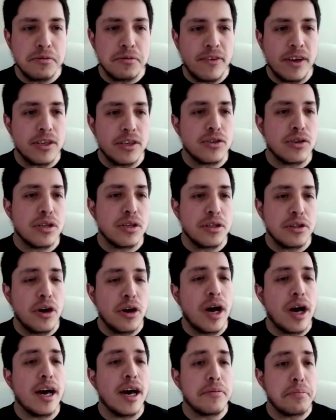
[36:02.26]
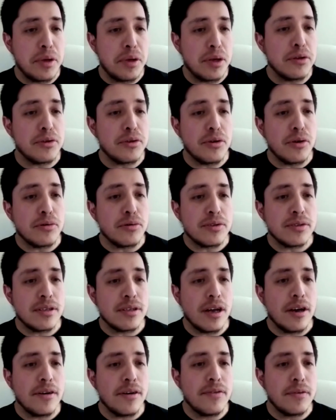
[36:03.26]
eventually know how to build your own
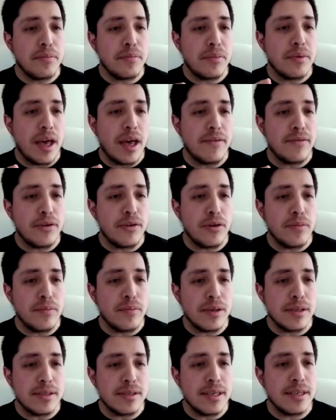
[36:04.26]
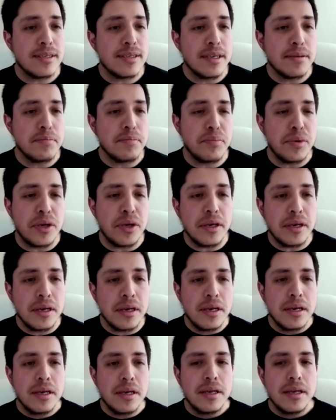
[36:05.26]
stuff and have your own business and be
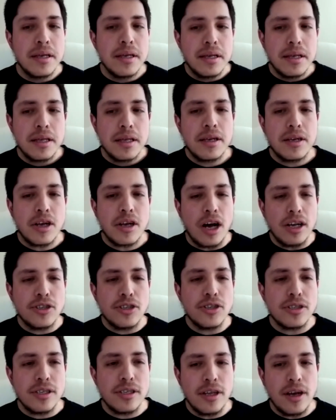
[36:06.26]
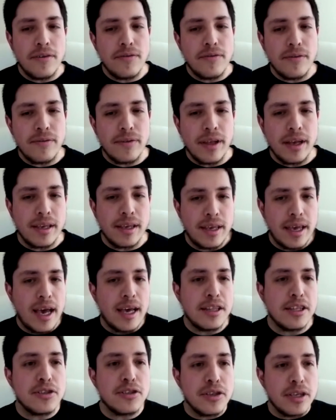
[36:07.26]
conscious enough of like, yeah, I
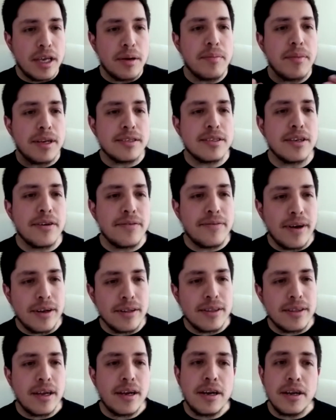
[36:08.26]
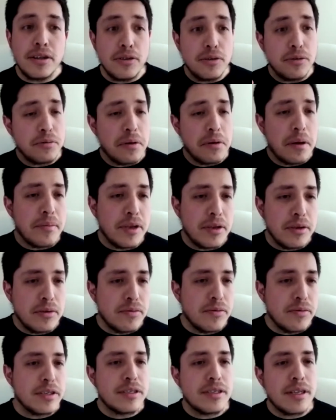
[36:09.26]
need to get myself out there. And you
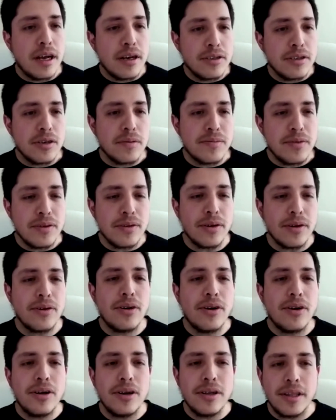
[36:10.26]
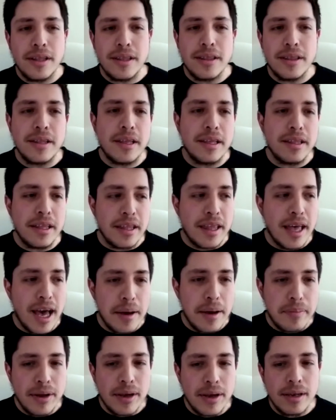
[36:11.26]
reached out, jumped on a call, and then it
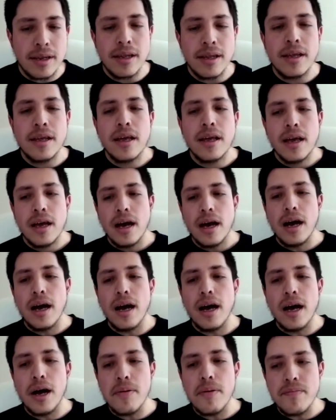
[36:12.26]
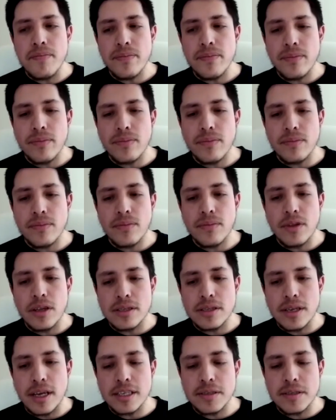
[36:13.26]
happened. Um, it
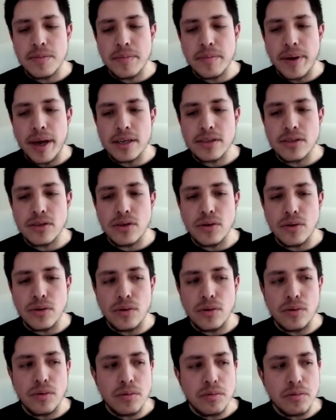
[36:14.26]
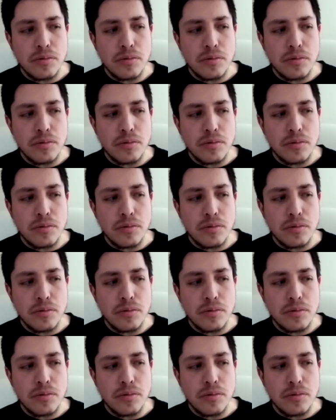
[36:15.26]
takes me back to